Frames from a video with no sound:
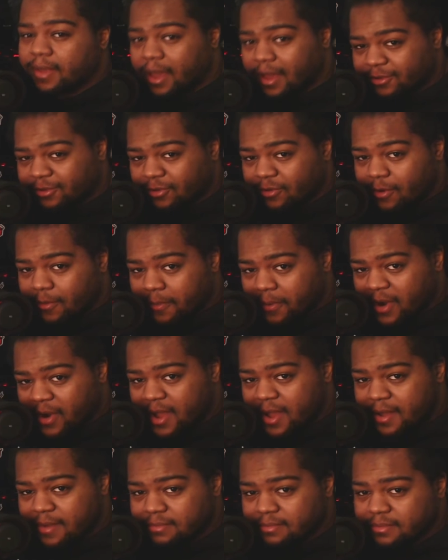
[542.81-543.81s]
high school
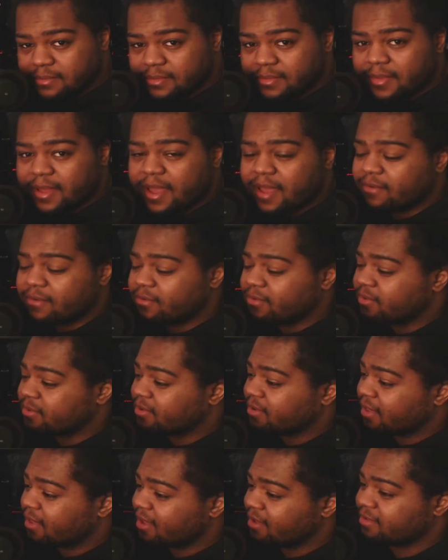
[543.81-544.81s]
prom. That
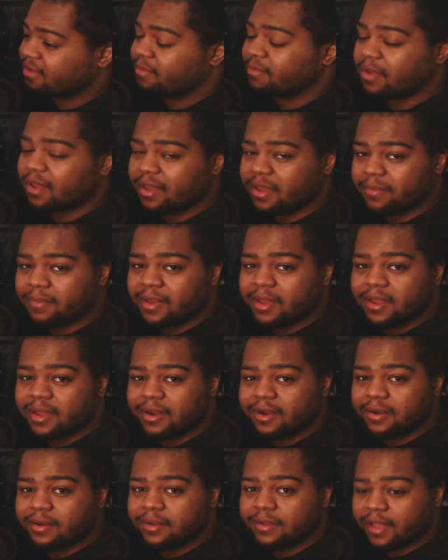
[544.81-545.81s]
was the last time I cut my
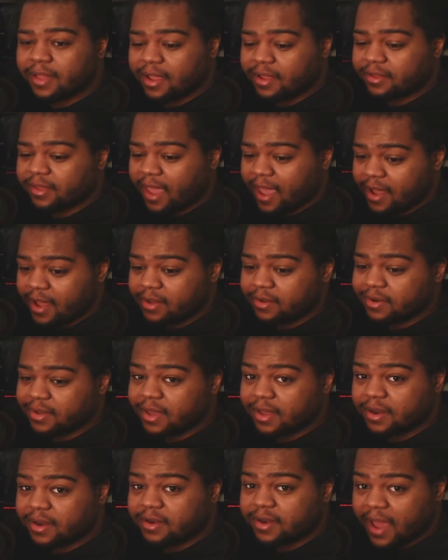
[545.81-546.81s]
hair, like
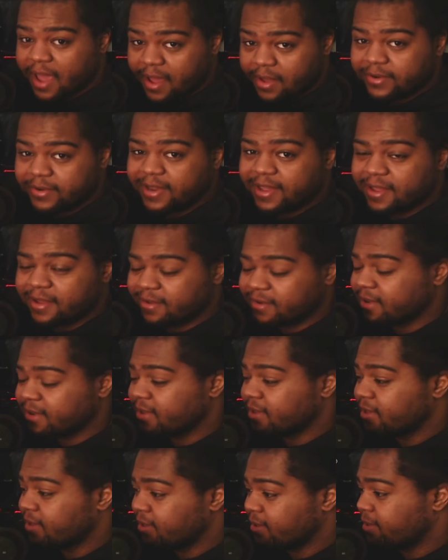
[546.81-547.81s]
cut it down.
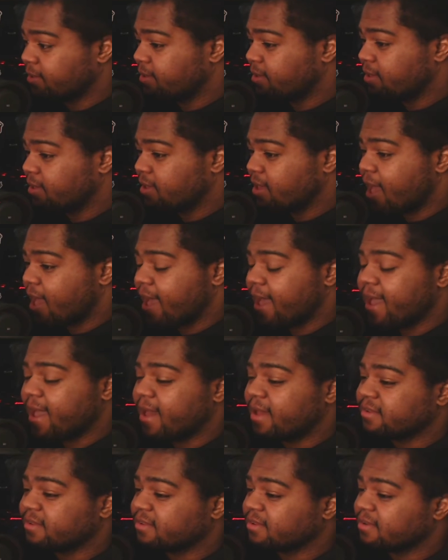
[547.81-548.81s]
I
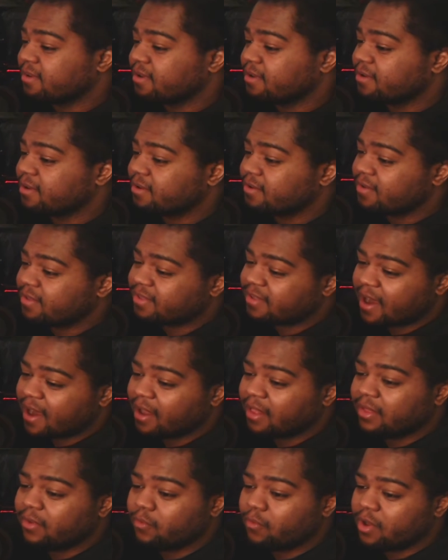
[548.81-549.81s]
honestly don't know
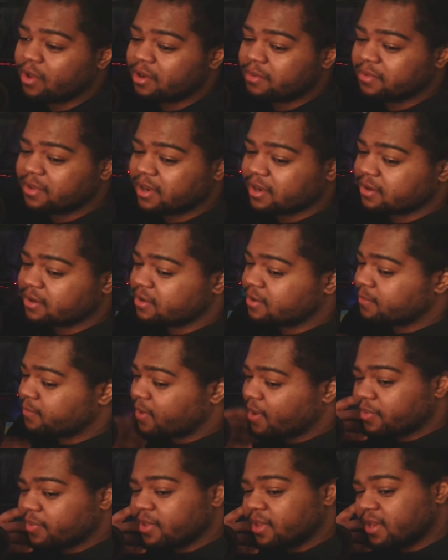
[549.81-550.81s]
entirely what I'm gonna do. I'm
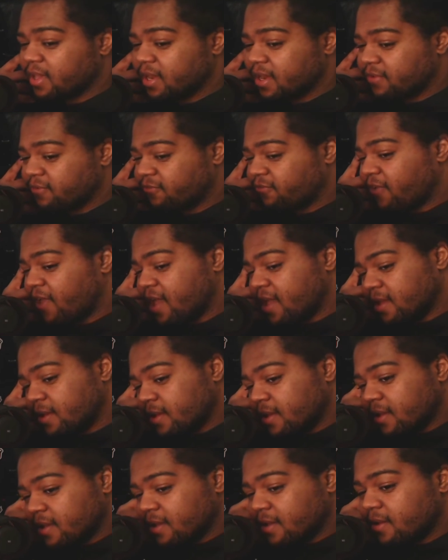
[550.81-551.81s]
probably gonna get it
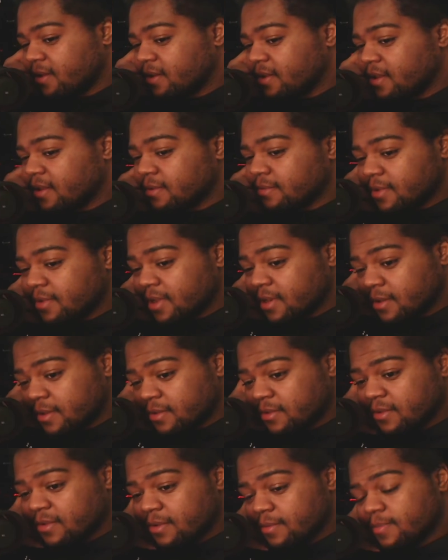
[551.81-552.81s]
faded and, you
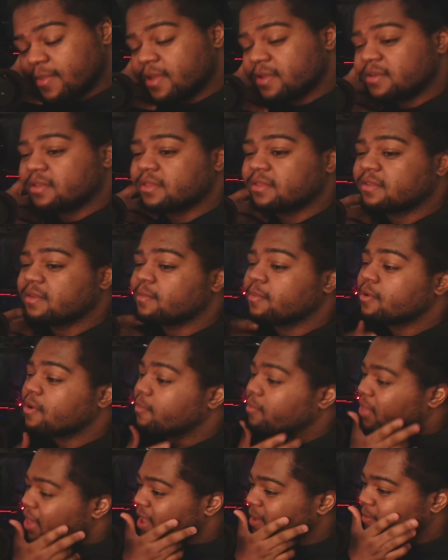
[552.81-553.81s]
know, do a bunch of the
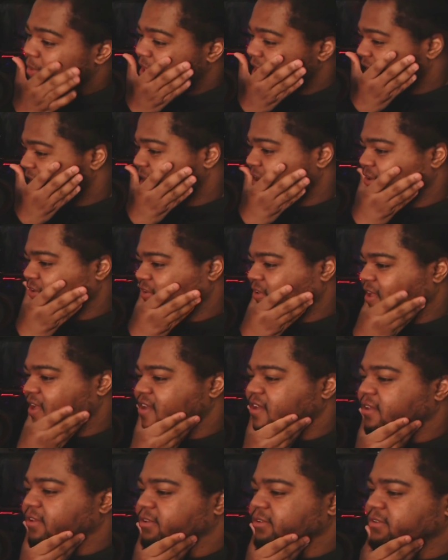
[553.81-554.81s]
typical black man
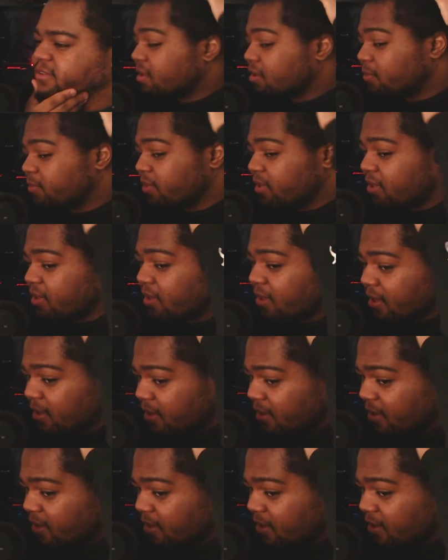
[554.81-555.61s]
hairstyles. I think it'll be